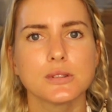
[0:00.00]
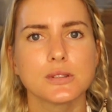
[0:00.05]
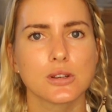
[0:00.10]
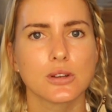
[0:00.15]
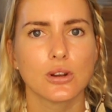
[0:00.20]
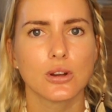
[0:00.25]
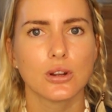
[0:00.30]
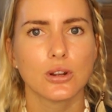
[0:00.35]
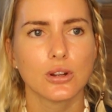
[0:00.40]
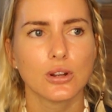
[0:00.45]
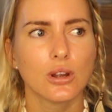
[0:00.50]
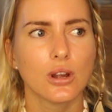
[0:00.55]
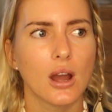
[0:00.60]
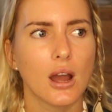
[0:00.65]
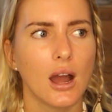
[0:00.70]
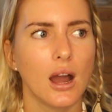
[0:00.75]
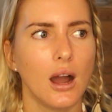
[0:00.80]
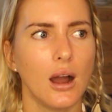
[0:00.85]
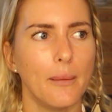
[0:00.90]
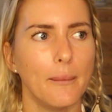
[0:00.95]
So
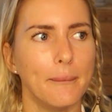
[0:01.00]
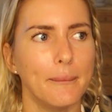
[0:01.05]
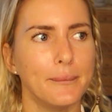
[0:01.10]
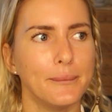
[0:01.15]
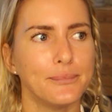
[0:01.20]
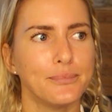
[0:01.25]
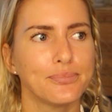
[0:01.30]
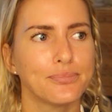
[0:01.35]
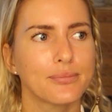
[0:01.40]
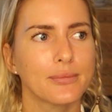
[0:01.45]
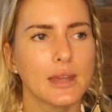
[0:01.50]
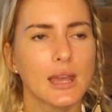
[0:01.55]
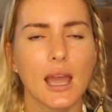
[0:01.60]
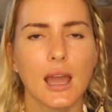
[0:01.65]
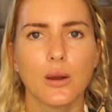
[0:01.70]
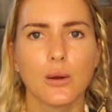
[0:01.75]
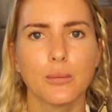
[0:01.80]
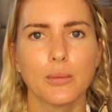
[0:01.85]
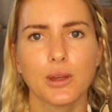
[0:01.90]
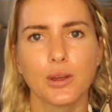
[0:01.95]

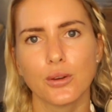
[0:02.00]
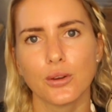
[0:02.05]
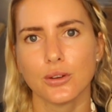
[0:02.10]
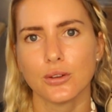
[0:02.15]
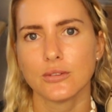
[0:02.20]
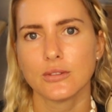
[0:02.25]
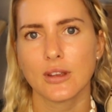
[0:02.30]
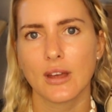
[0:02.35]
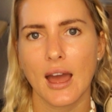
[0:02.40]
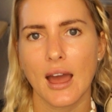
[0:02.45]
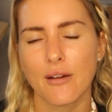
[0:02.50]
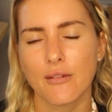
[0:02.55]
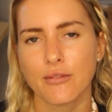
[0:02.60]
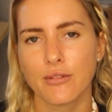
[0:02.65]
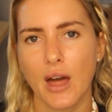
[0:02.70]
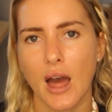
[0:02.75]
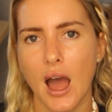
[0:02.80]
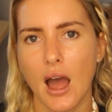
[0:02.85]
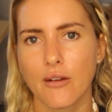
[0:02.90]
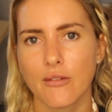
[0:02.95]
yeah, it'll be good to have
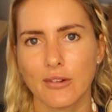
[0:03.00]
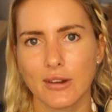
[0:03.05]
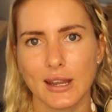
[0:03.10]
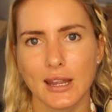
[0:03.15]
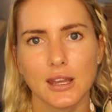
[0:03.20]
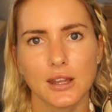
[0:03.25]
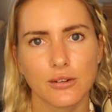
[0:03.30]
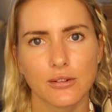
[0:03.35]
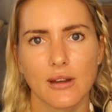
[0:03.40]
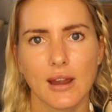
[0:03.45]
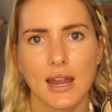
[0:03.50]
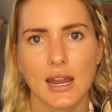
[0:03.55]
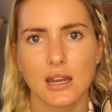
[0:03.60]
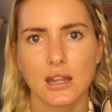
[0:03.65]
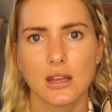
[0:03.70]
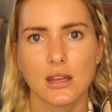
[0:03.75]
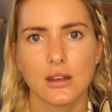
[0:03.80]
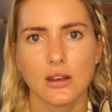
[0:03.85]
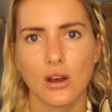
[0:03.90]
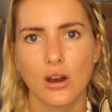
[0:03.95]
that
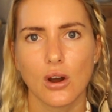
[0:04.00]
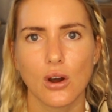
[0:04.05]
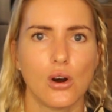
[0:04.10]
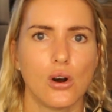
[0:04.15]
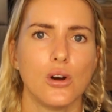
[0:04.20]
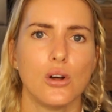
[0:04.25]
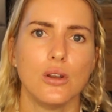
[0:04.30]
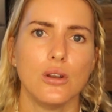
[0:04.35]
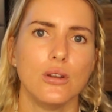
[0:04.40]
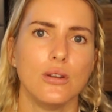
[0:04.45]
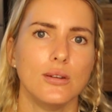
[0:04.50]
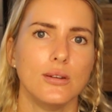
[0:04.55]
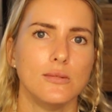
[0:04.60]
reiterated on